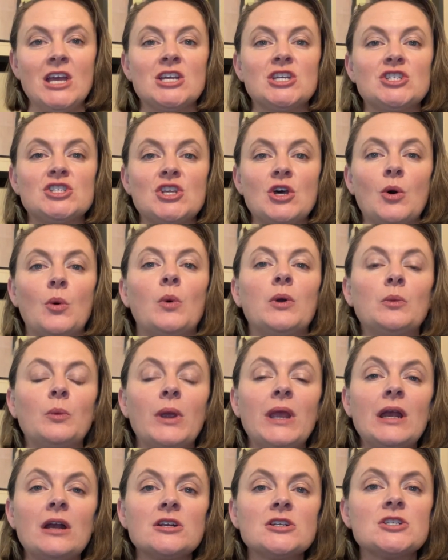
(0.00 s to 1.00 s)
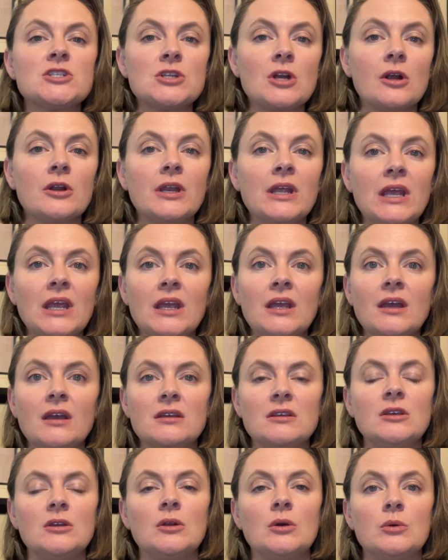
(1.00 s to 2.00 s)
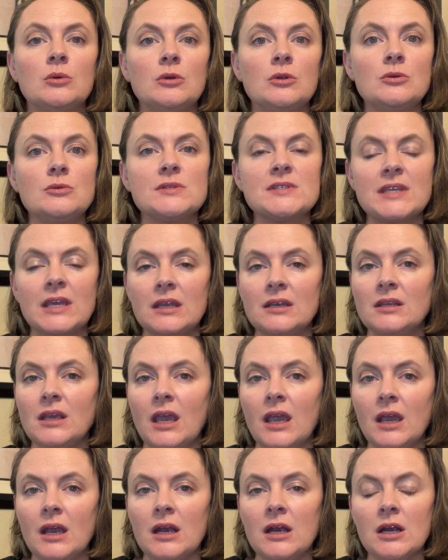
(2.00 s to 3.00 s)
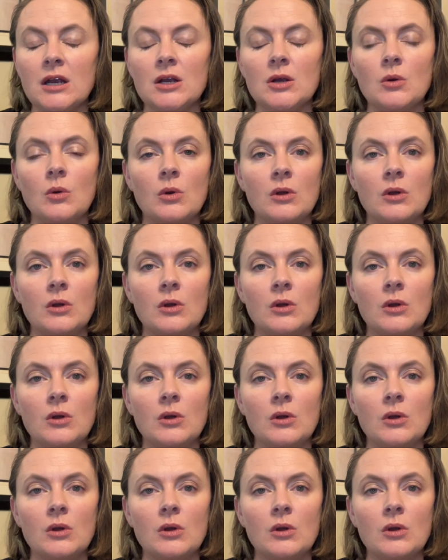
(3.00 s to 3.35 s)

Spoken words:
So when we are starting, new skincare,